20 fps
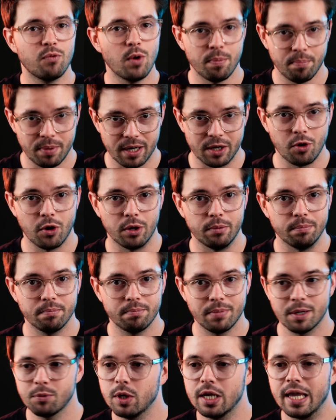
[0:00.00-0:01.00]
one Bitcoin,
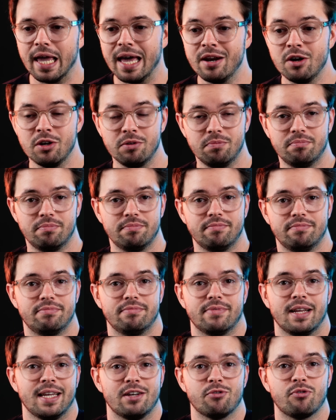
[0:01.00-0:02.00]
but we cannot
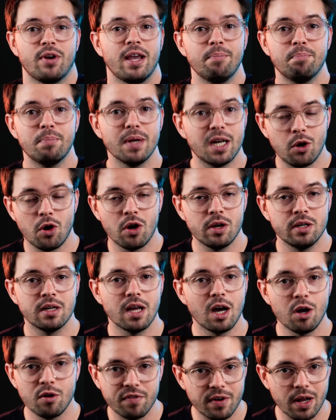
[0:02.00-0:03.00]
like create
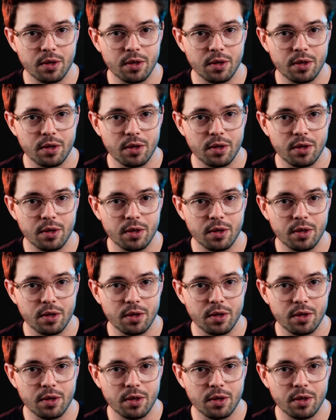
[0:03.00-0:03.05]
Bitcoin out of